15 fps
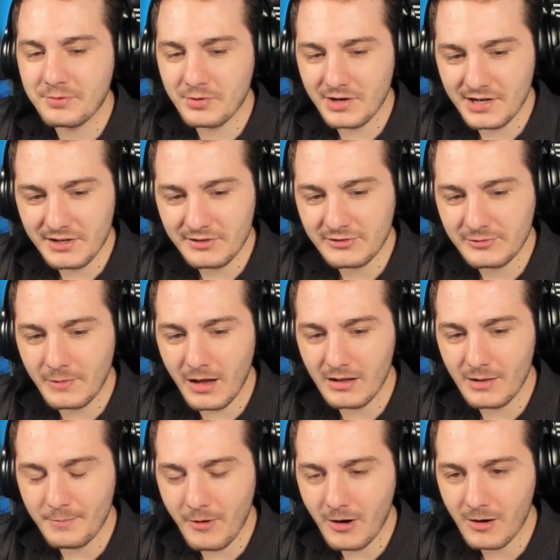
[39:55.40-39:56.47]
a pretty
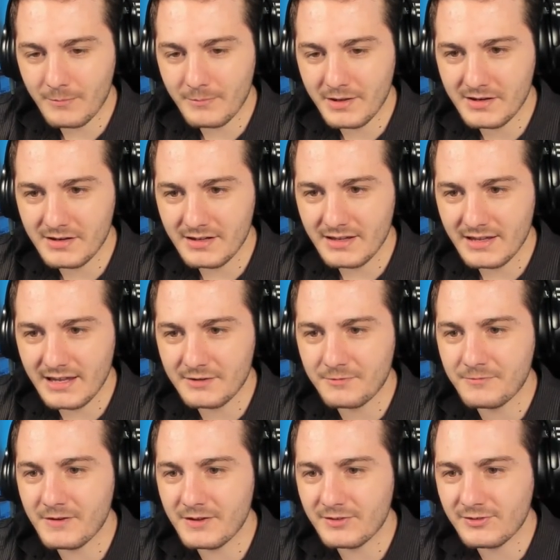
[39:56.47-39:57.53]
small apartment.
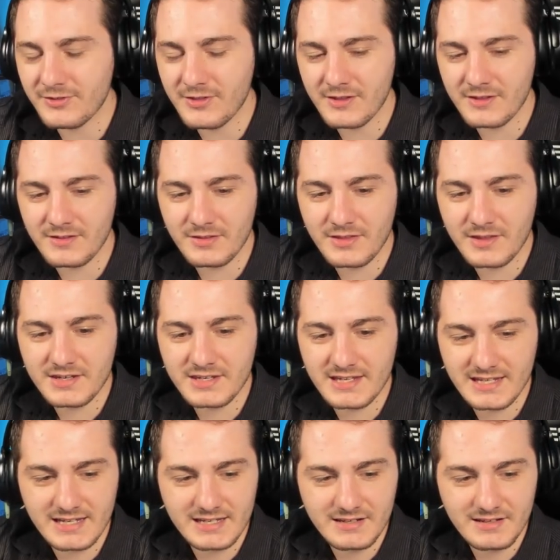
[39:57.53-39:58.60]
It fits the the
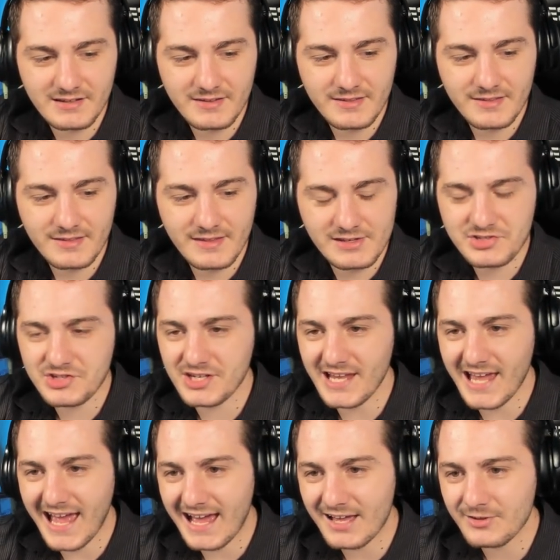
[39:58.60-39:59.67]
need that
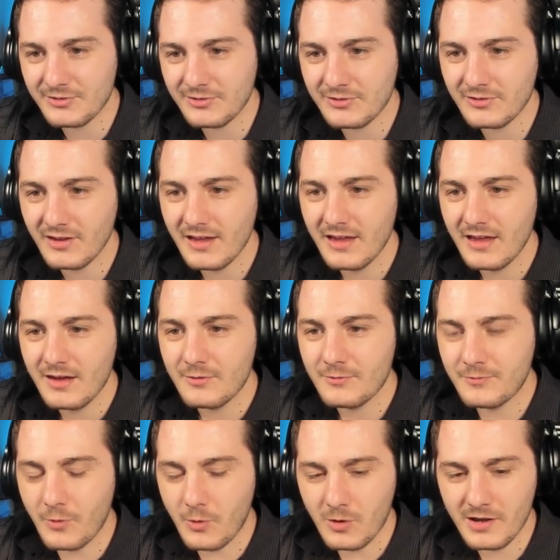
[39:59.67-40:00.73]
she has
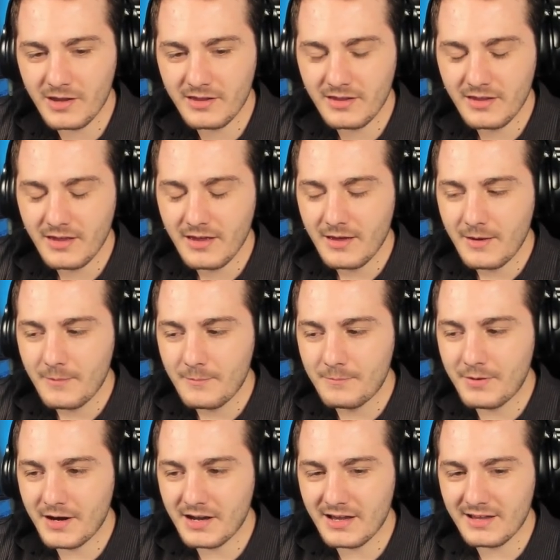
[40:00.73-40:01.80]
for it
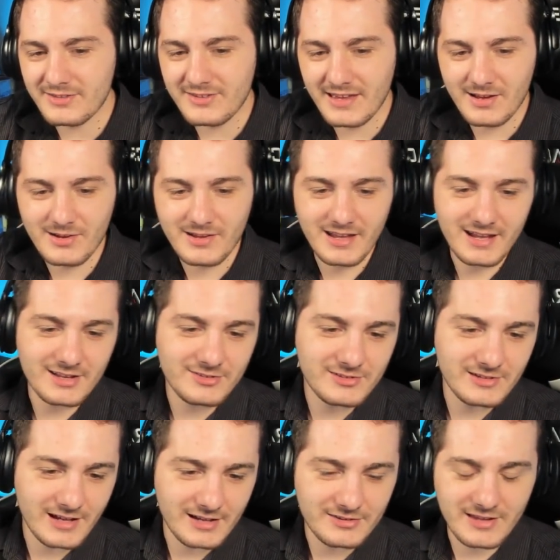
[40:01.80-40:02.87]
but uh, de- okay, I
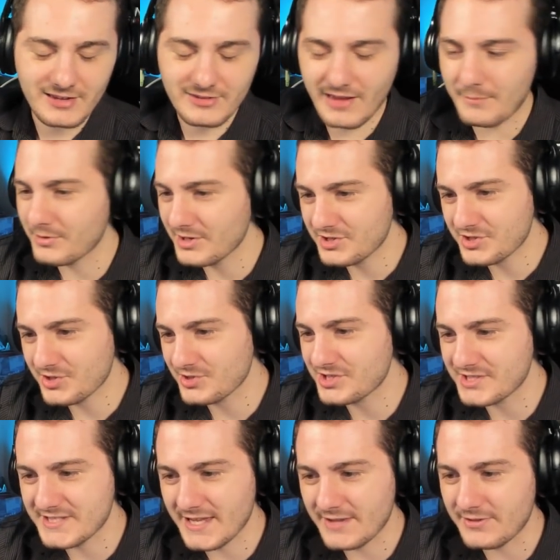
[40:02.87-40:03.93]
guess you guys guess. I'm pretty sure